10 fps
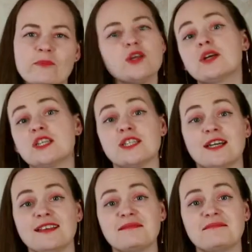you can
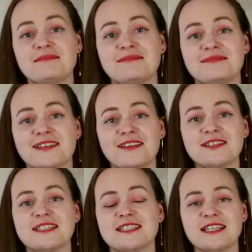try. Give
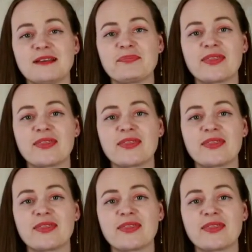it a try.